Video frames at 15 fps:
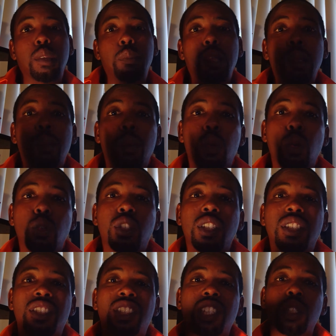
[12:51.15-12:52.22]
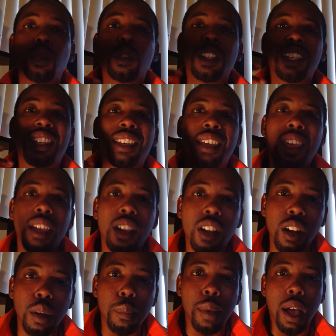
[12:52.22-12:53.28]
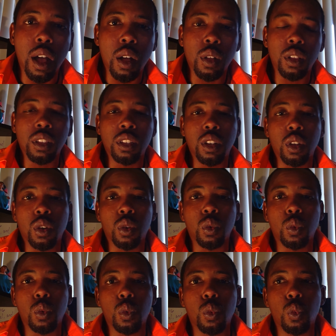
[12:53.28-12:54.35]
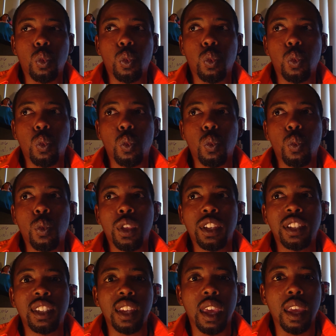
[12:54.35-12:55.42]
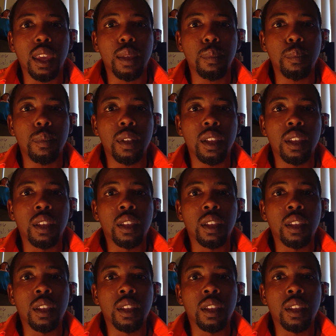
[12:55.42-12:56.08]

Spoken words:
people who just genuinely care about the same